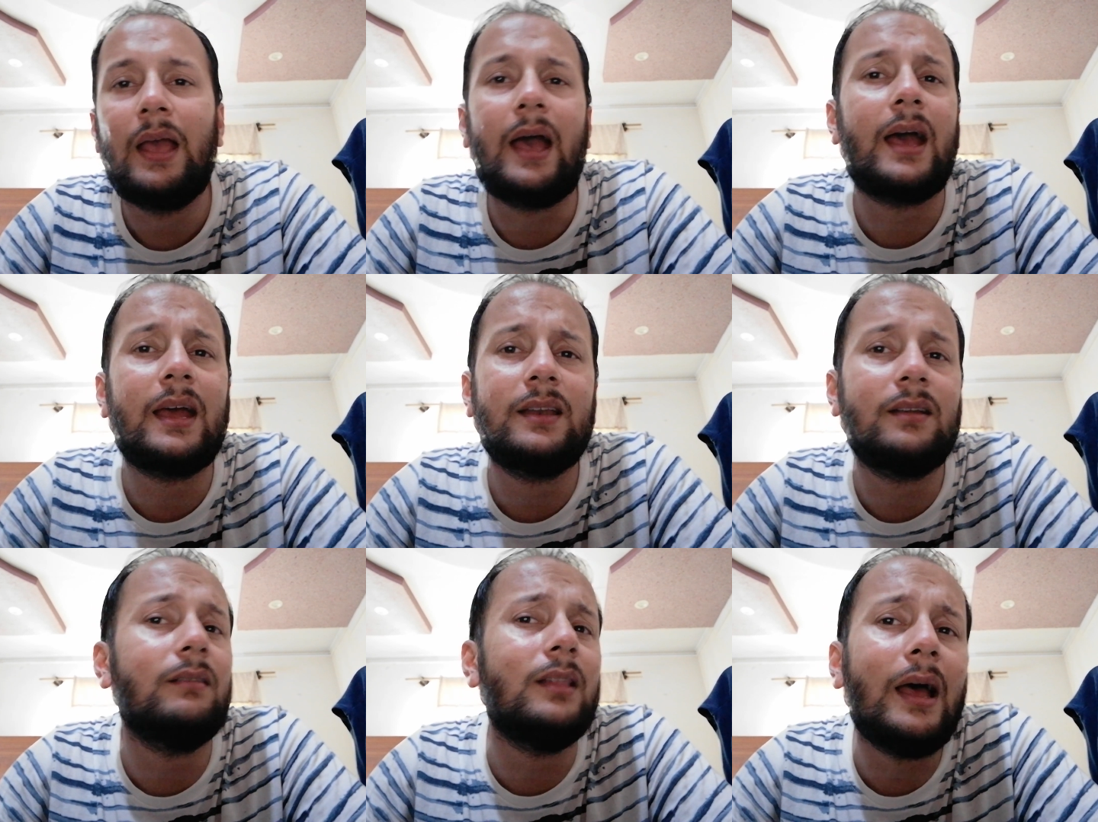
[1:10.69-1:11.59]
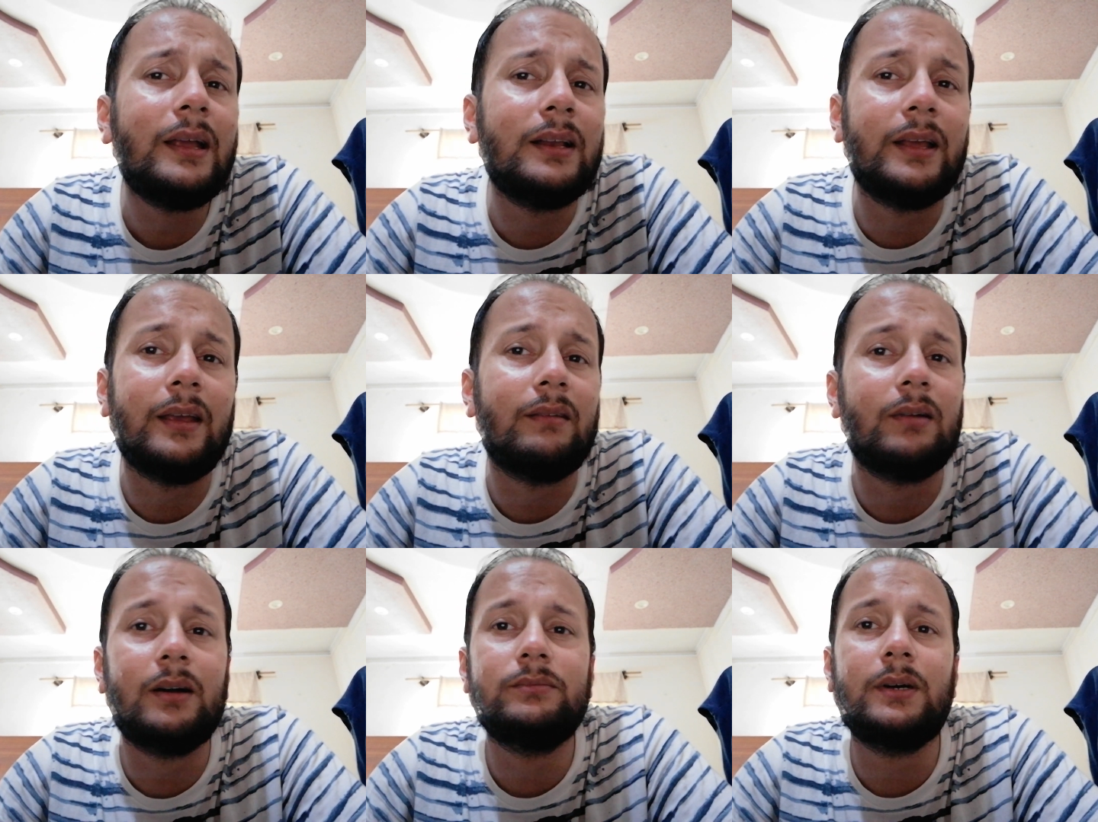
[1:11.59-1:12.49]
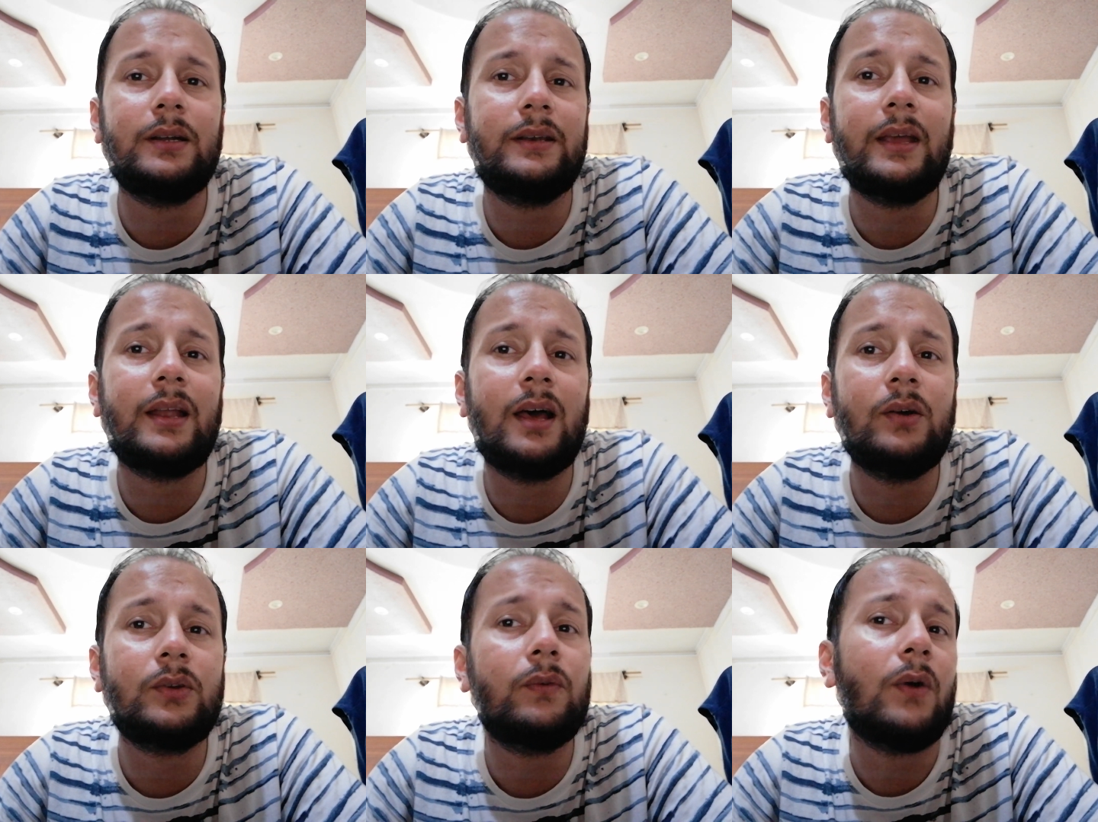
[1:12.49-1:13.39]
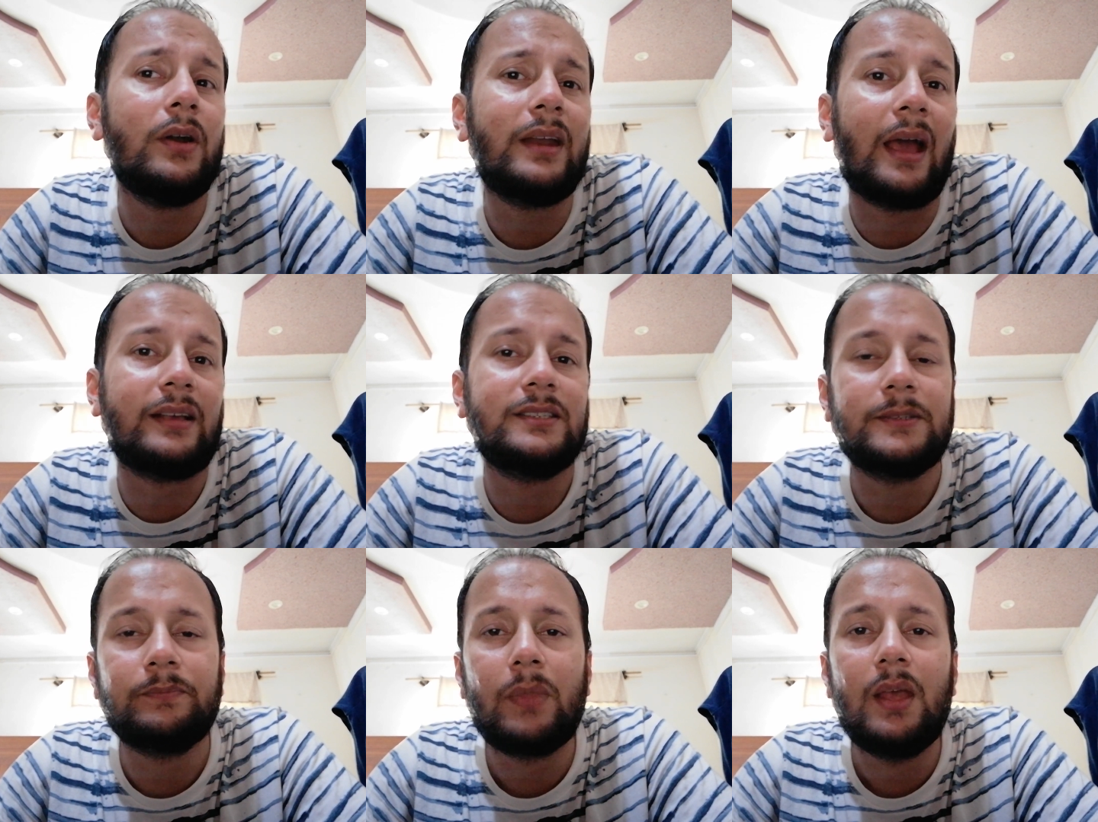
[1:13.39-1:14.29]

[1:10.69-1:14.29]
and likely taken out of context.